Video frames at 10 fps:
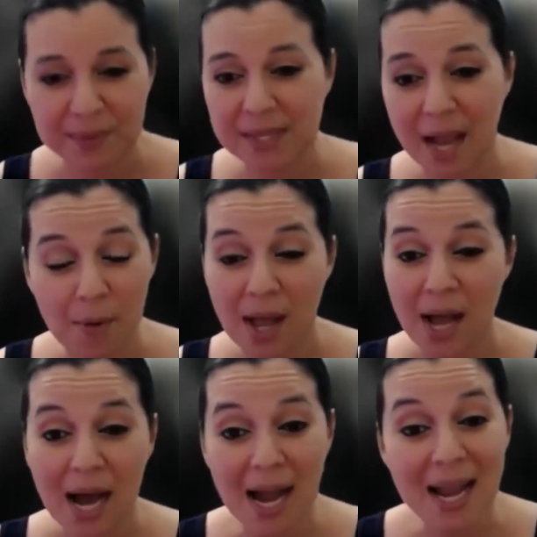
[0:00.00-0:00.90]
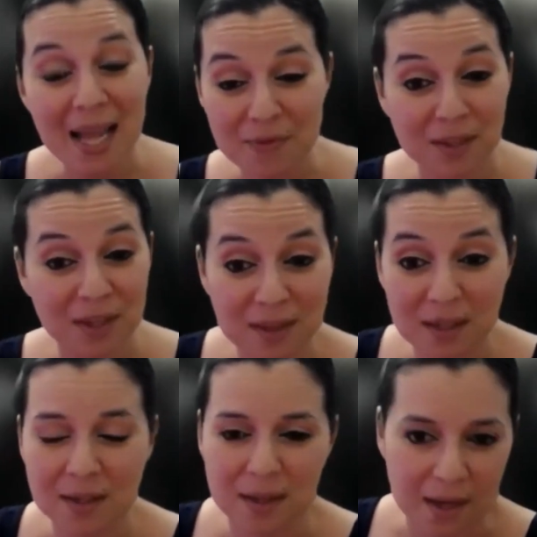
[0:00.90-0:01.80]
Now, I have
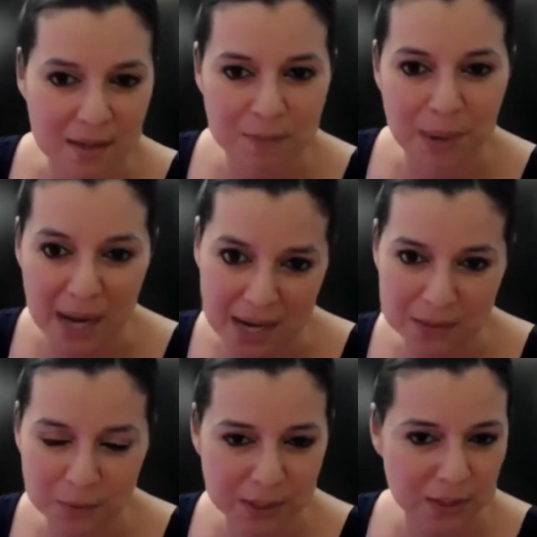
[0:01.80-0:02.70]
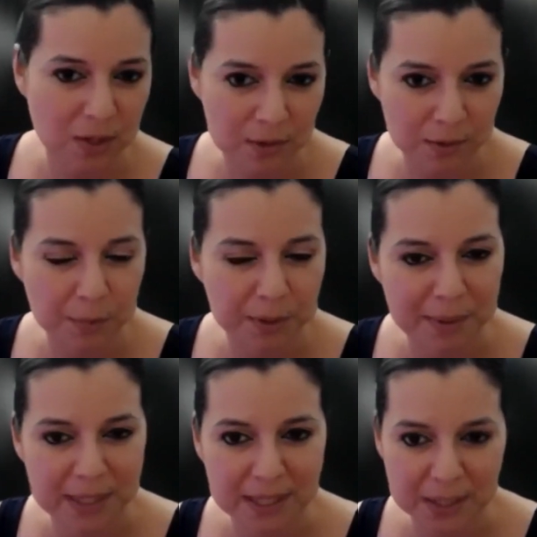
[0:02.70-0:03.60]
nothing against bots. And we're going to talk a little bit
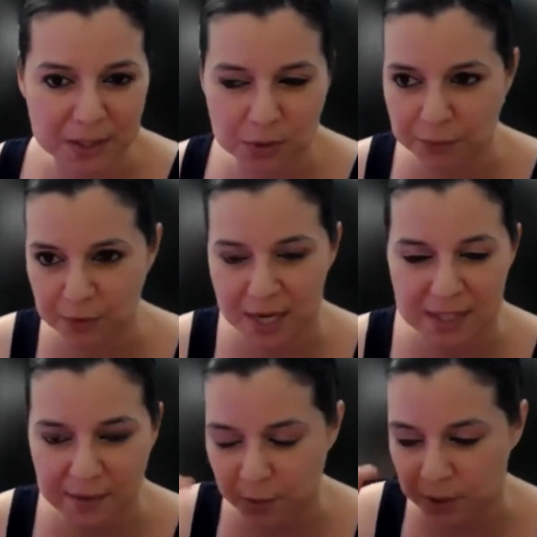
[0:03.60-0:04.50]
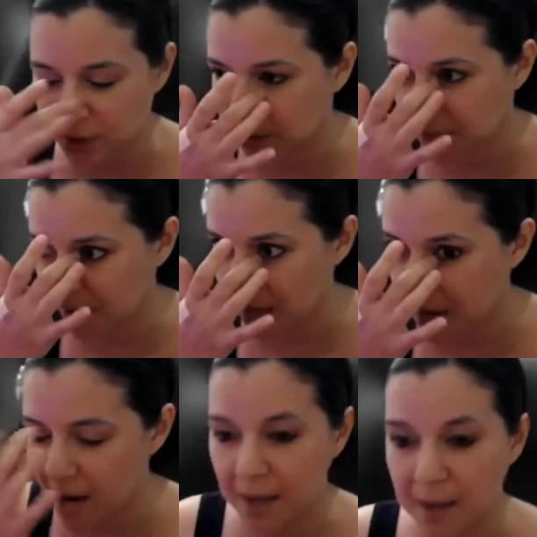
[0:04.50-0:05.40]
about that too, if you guys have questions about A
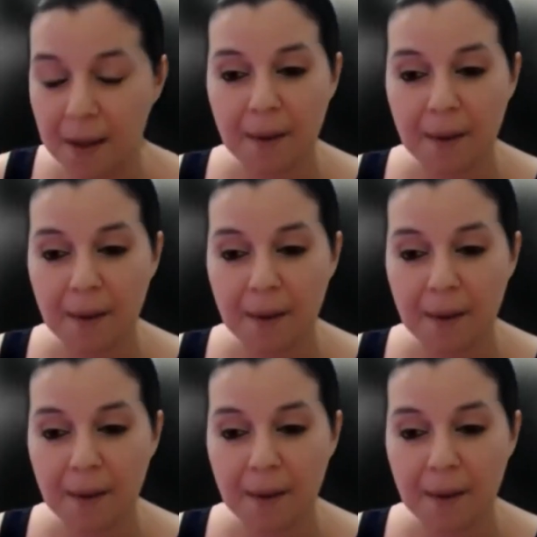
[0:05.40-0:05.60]
I.